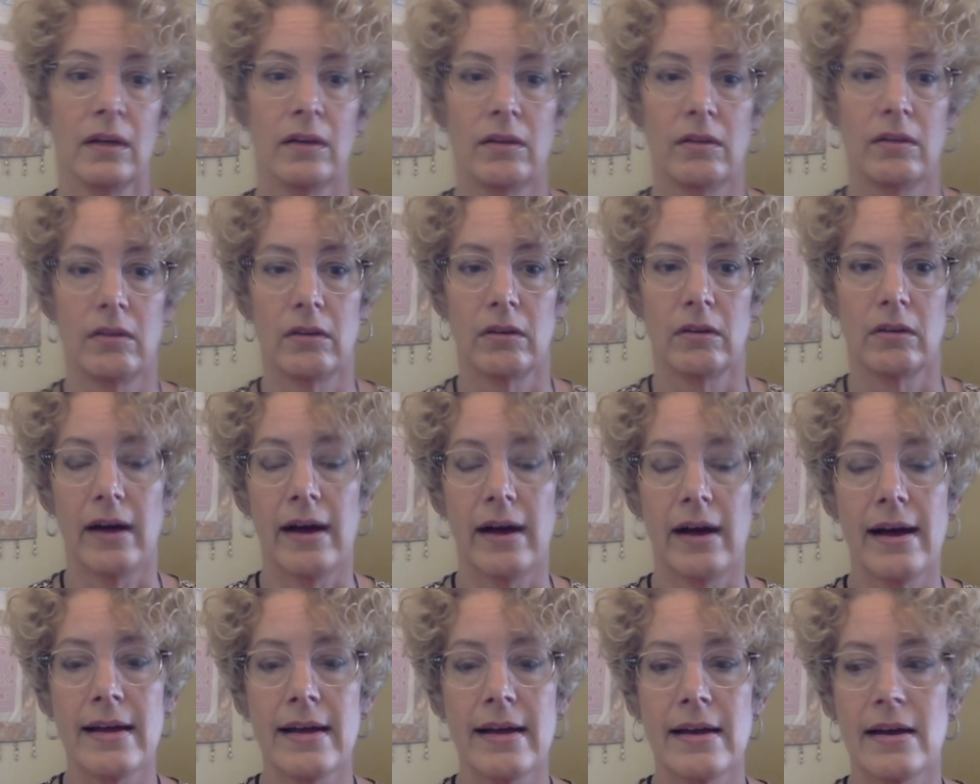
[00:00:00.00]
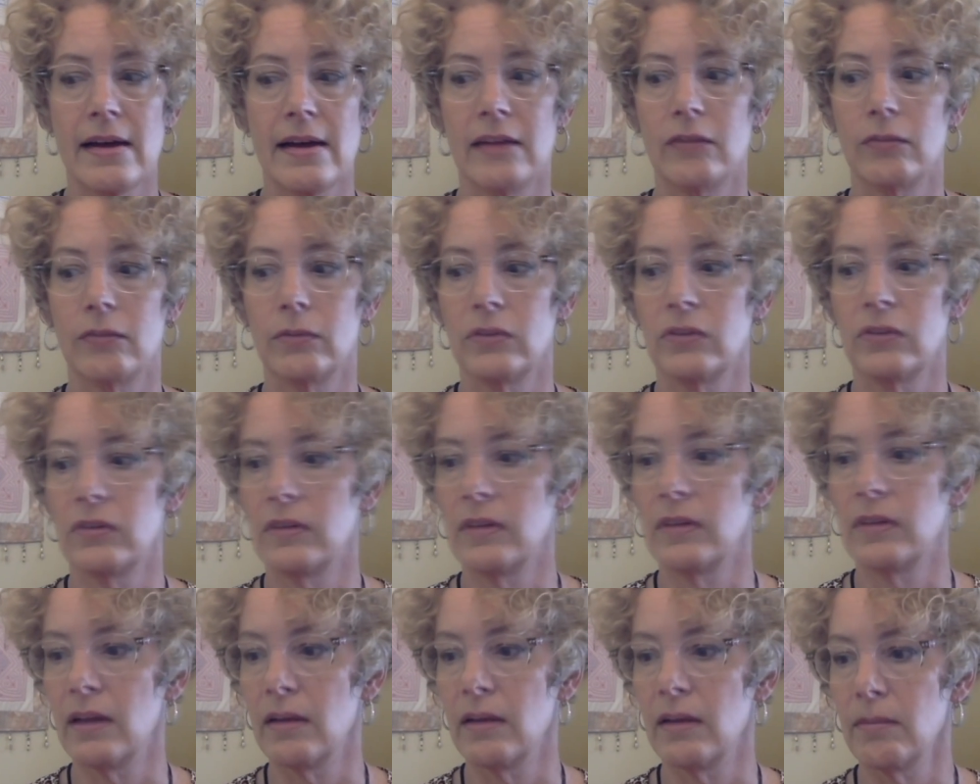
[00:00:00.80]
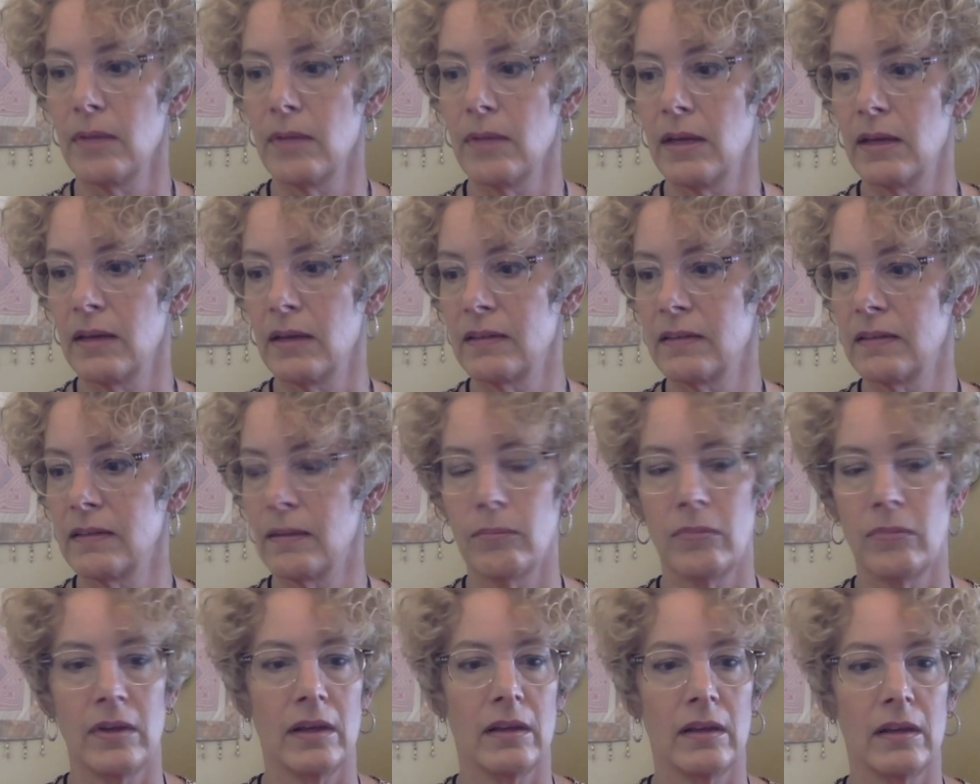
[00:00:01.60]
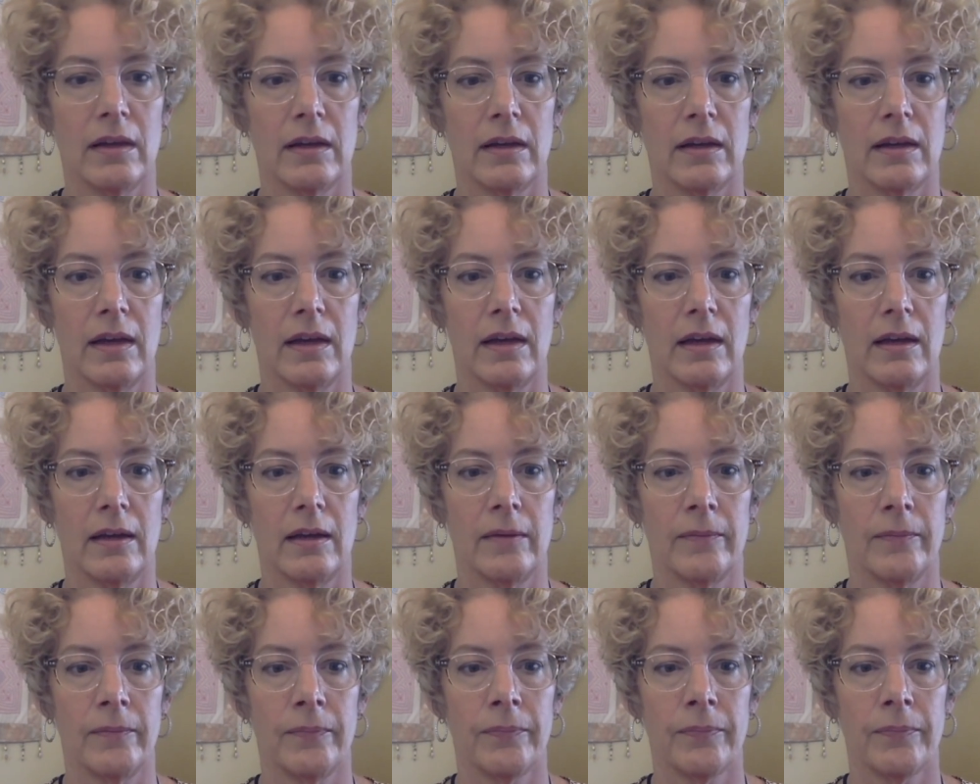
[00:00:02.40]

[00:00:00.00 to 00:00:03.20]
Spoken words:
their ions, which then makes something like a